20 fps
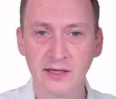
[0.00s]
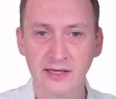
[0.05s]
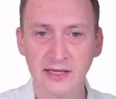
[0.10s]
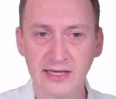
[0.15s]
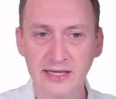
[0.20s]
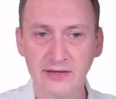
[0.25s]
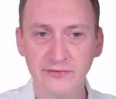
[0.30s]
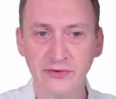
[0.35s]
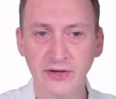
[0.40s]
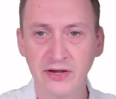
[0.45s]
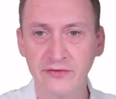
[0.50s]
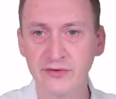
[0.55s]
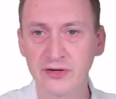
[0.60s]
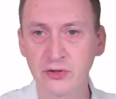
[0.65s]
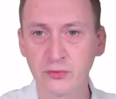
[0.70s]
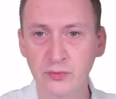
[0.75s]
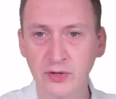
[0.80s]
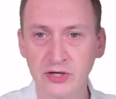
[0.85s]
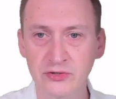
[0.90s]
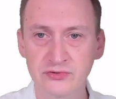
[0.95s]
If you have any
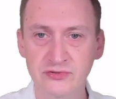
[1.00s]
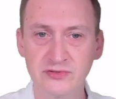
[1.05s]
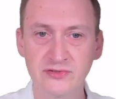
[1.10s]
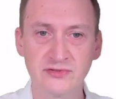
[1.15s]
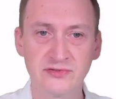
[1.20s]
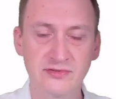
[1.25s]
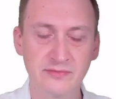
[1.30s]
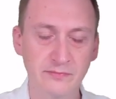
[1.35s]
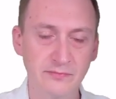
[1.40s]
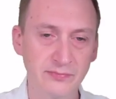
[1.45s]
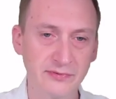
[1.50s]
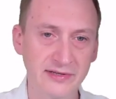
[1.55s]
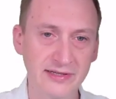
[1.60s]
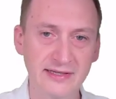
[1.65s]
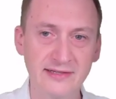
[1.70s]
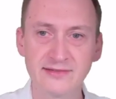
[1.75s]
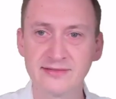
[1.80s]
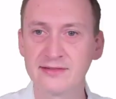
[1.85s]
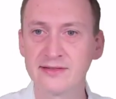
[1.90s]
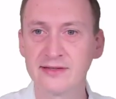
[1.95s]
questions,
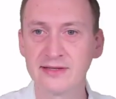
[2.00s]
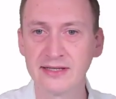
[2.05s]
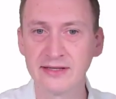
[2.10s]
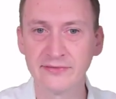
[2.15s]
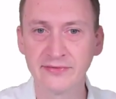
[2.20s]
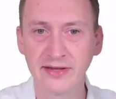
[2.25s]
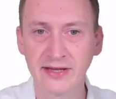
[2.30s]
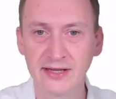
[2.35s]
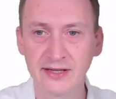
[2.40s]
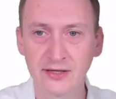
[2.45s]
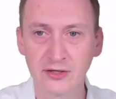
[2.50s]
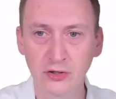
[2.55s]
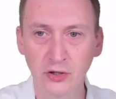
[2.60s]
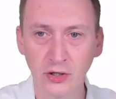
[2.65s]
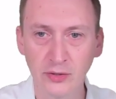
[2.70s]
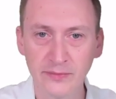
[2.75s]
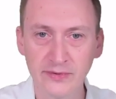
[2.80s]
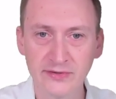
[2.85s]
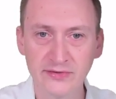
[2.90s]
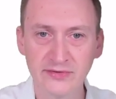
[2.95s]
please leave a
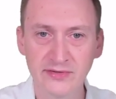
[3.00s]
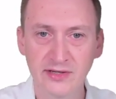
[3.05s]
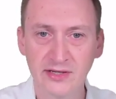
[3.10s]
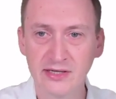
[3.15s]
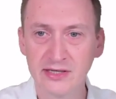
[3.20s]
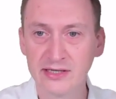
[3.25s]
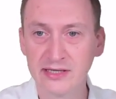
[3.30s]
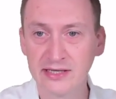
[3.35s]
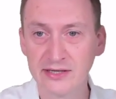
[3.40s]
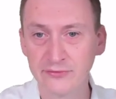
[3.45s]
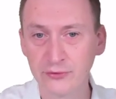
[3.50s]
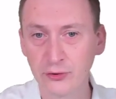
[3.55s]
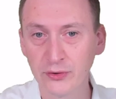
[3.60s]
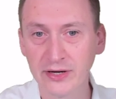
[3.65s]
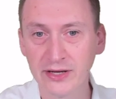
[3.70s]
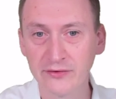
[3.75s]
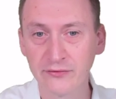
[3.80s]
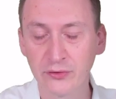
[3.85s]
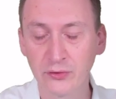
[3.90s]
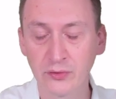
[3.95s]
comment. If you don't
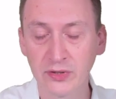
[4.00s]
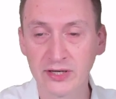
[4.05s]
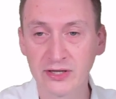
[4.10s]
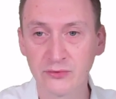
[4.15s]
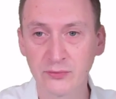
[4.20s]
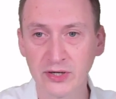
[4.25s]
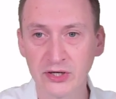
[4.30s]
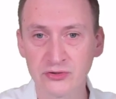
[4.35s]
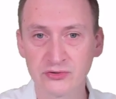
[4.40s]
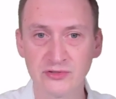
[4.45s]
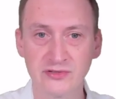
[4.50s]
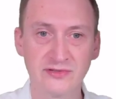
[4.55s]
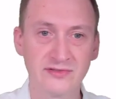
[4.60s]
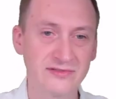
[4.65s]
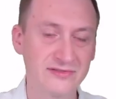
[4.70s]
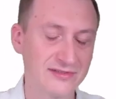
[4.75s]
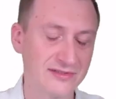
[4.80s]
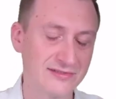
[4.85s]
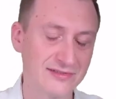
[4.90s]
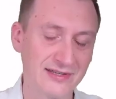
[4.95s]
have any questions,
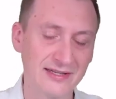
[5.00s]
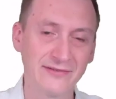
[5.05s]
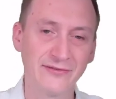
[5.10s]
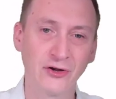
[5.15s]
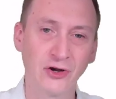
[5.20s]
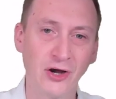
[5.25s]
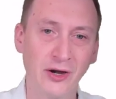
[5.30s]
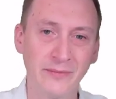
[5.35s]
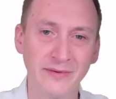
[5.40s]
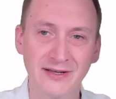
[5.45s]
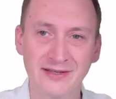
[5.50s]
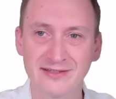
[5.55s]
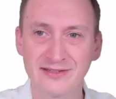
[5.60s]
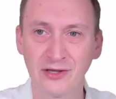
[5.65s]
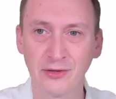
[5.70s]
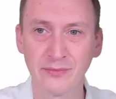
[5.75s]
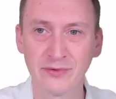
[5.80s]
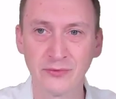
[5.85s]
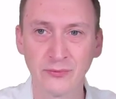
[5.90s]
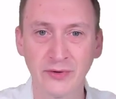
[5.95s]
just leave a comment and
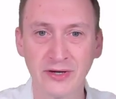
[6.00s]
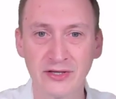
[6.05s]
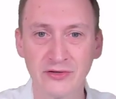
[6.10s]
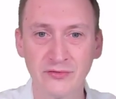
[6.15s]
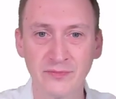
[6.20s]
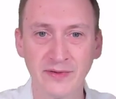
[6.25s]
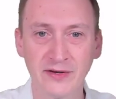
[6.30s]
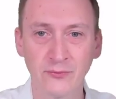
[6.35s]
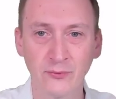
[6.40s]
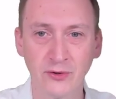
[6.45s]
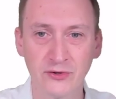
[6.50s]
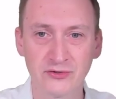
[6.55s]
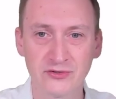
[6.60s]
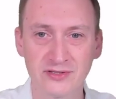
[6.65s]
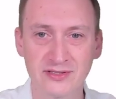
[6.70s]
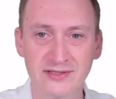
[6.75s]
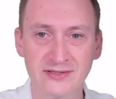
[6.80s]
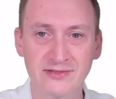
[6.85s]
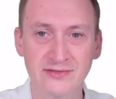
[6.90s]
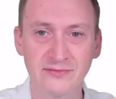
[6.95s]
tell me where you've been
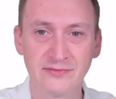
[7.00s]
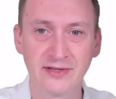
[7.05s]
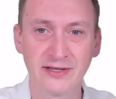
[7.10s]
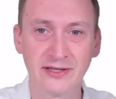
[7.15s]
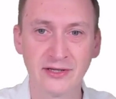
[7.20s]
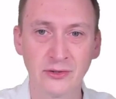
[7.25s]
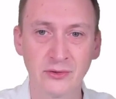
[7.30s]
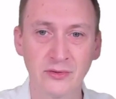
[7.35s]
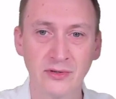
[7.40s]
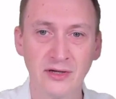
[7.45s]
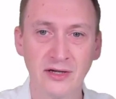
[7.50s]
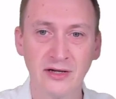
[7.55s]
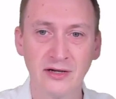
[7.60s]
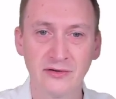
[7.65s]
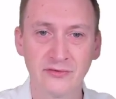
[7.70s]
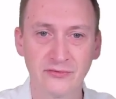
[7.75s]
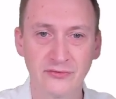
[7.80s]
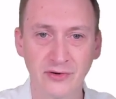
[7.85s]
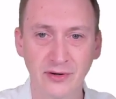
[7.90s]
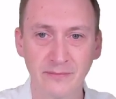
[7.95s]
watching this video
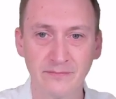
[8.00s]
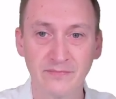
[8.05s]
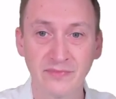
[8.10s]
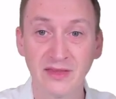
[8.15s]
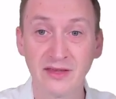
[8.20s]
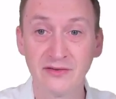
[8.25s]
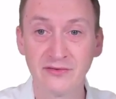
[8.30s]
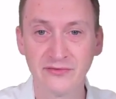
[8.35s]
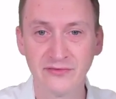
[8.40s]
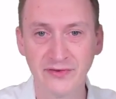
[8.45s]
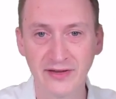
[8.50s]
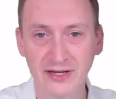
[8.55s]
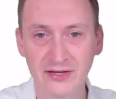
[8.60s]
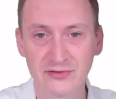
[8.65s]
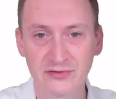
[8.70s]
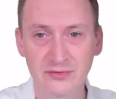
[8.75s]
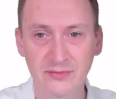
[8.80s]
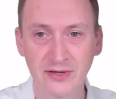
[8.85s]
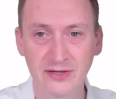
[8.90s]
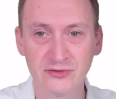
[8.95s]
from. Thank you
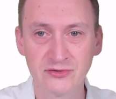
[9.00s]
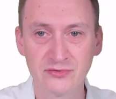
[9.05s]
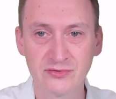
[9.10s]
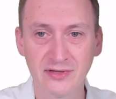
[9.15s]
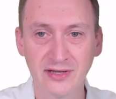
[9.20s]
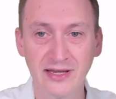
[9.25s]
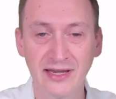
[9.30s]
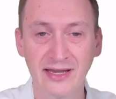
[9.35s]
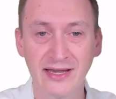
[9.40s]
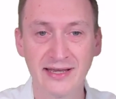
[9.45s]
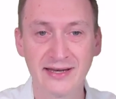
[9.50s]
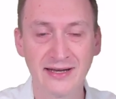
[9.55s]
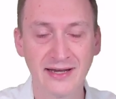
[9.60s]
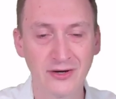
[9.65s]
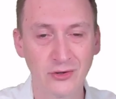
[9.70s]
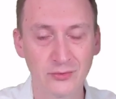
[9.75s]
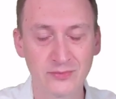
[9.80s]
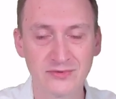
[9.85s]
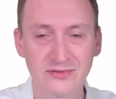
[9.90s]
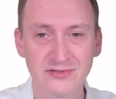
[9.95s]
so much, and I
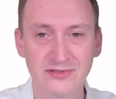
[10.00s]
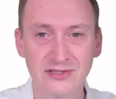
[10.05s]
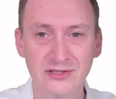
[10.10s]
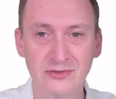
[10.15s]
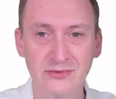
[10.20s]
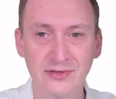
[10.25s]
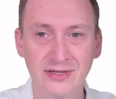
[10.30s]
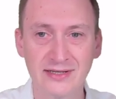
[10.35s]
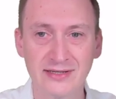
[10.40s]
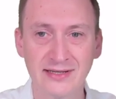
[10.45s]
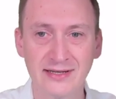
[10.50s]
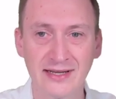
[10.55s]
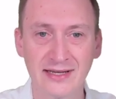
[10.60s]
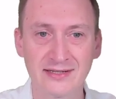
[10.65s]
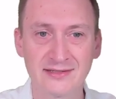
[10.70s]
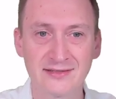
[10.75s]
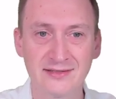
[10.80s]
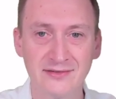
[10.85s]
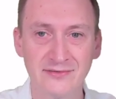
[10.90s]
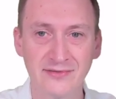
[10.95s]
hope to see you in the
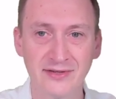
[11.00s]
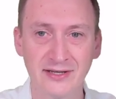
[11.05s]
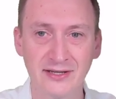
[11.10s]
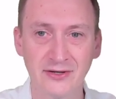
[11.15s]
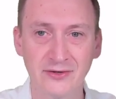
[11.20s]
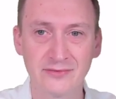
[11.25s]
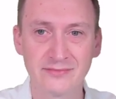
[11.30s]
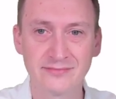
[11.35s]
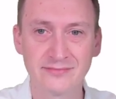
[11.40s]
next video.